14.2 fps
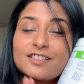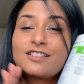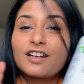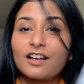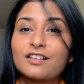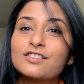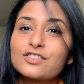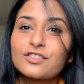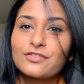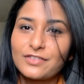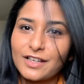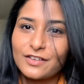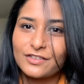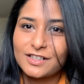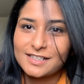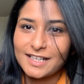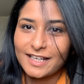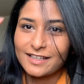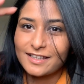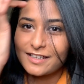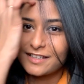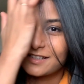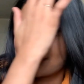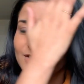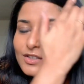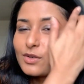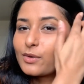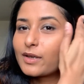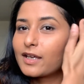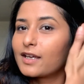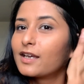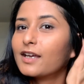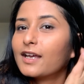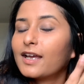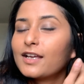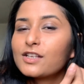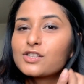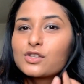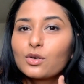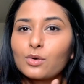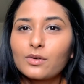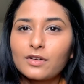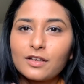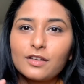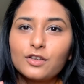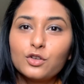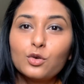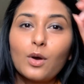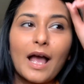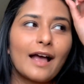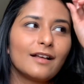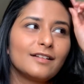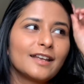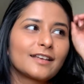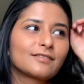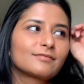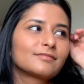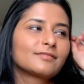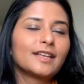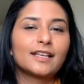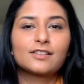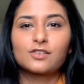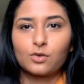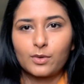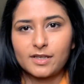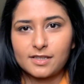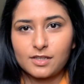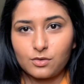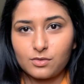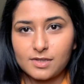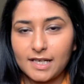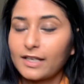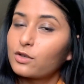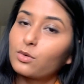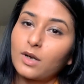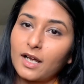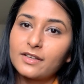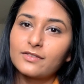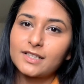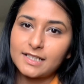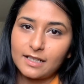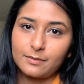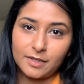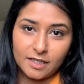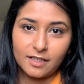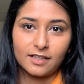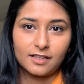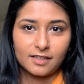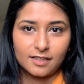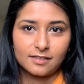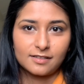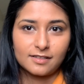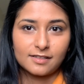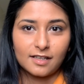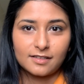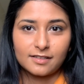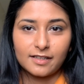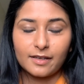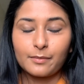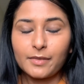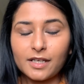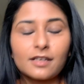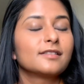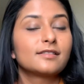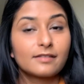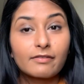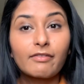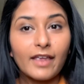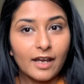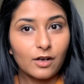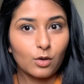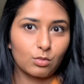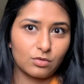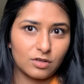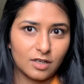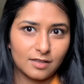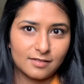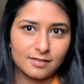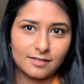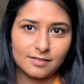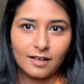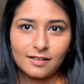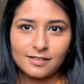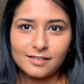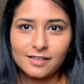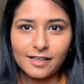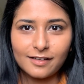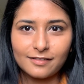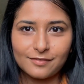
tons of flavors like this. Okay, so you like, there's no excuse. Like, you can't even tell me that they taste disgusting, because they don't taste disgusting.